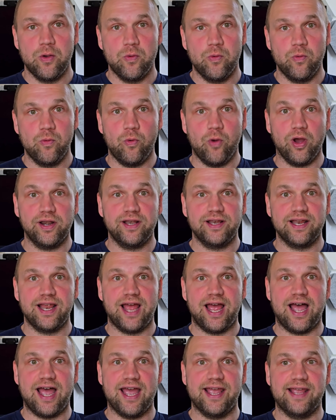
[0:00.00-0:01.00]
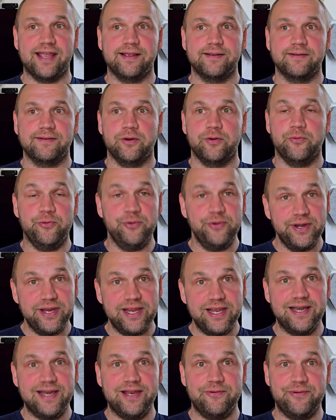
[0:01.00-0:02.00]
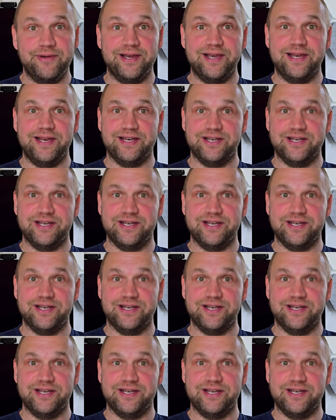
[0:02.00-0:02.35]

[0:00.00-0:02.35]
what I really